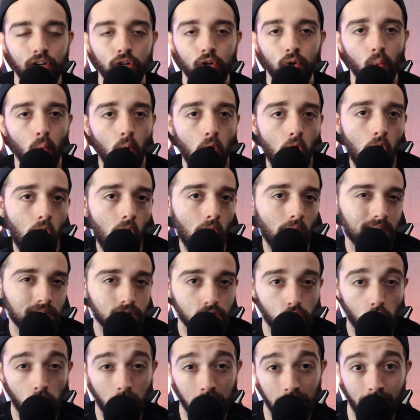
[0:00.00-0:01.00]
noir
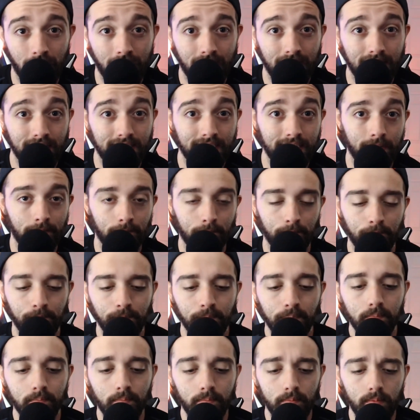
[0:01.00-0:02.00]
and dark fantasy.
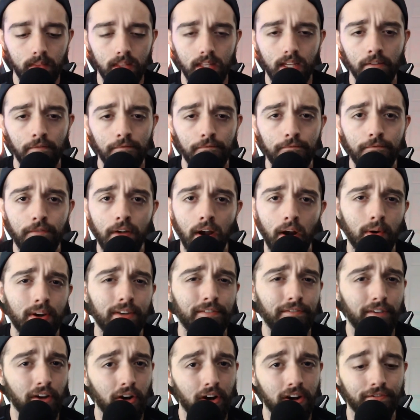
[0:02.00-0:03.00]

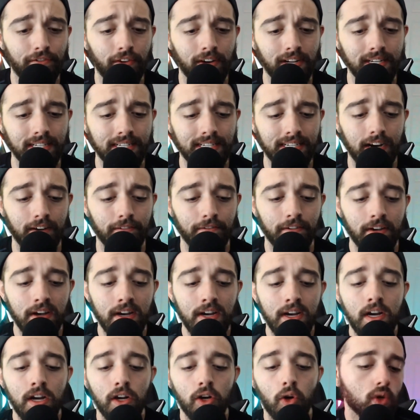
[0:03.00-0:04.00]
Very fun stuff.